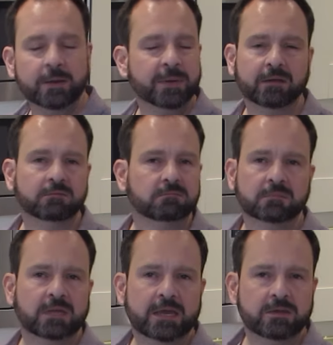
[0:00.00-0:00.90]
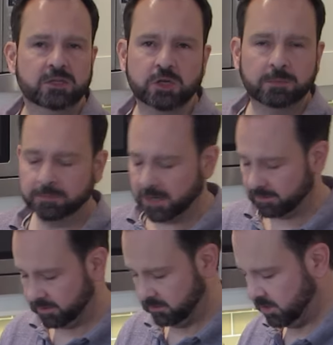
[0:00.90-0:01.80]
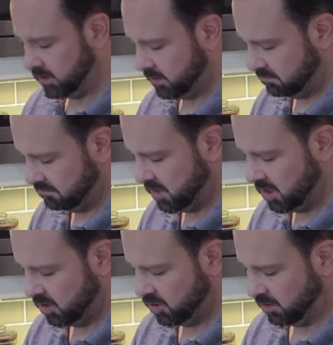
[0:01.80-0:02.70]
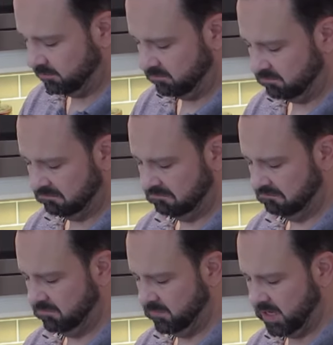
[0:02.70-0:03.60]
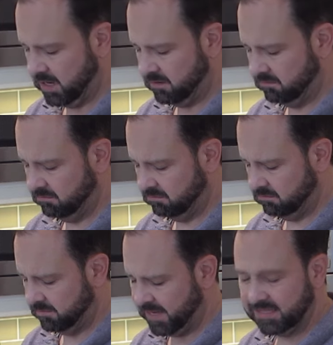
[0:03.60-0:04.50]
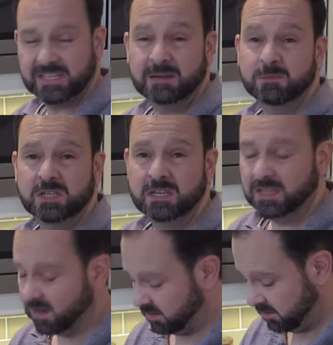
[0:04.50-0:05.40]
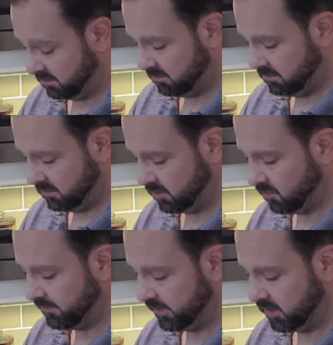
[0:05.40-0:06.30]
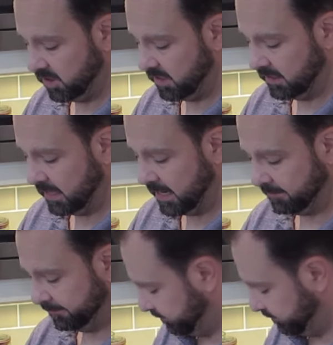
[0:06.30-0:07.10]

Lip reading: about how you chop them up. Just chop them, about the same as you did the onion. It's roughly as you did that.